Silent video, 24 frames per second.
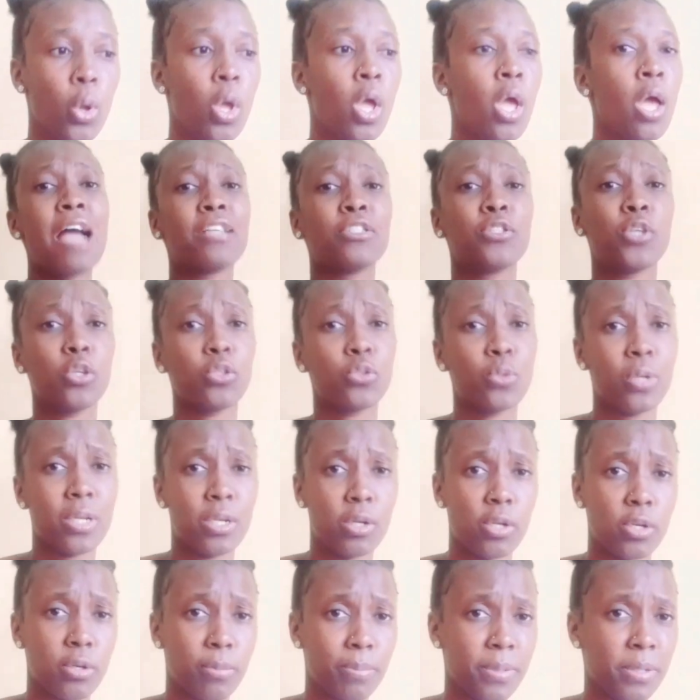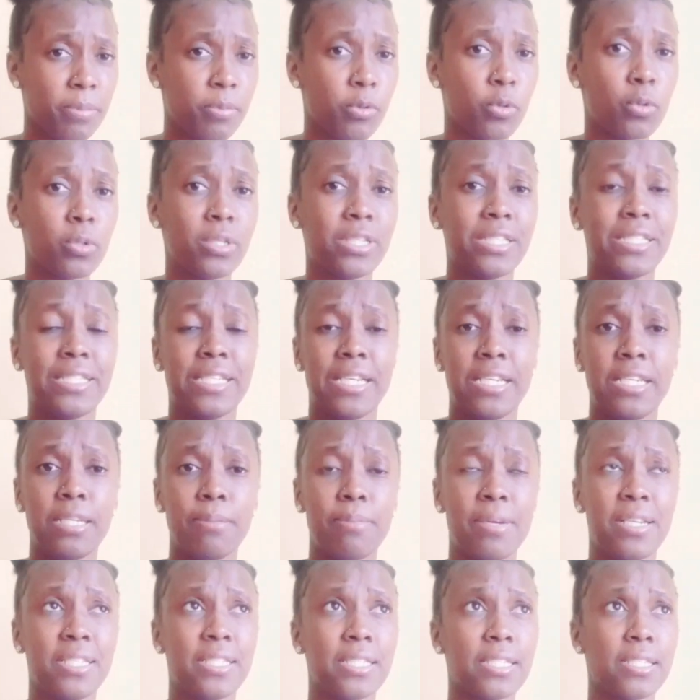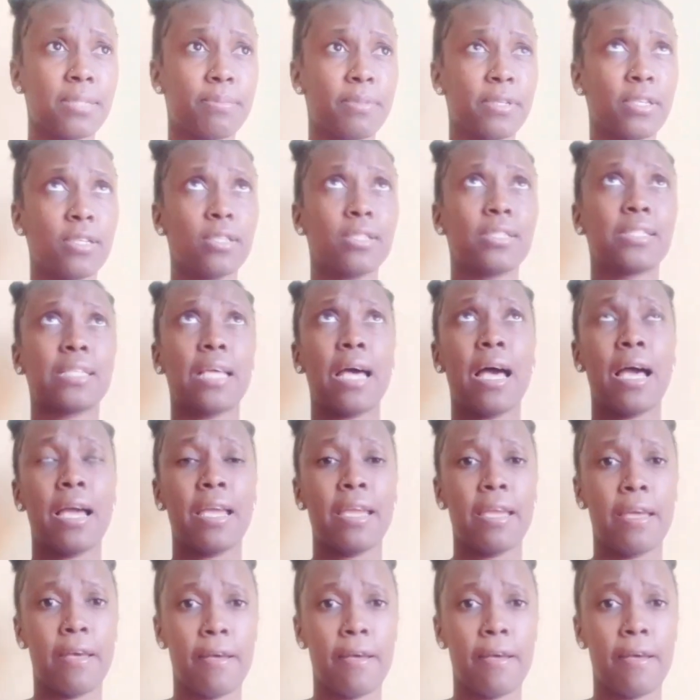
I talk to a lot of people on a daily basis because I